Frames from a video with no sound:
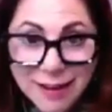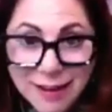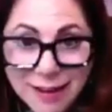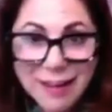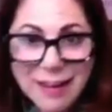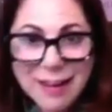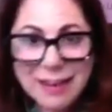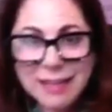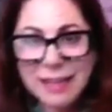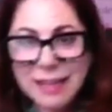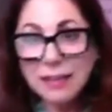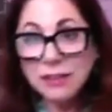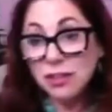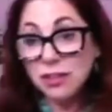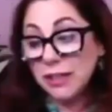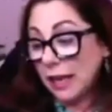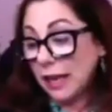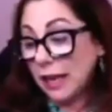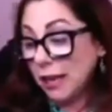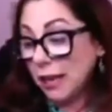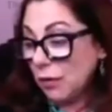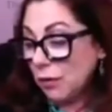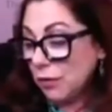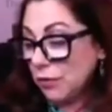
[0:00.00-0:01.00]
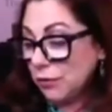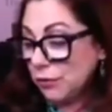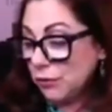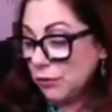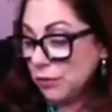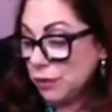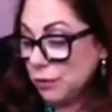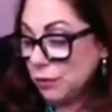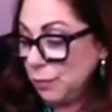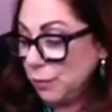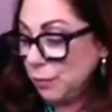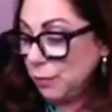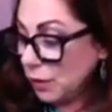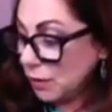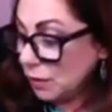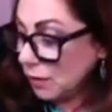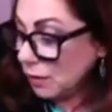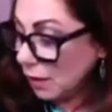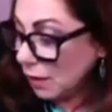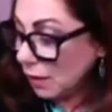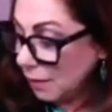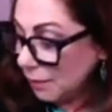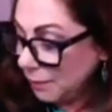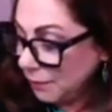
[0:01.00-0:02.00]
Actually, I ordered your book,
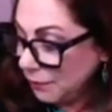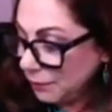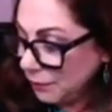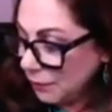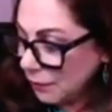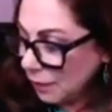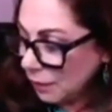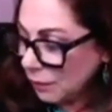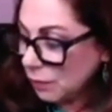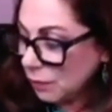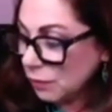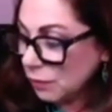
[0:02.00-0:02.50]
or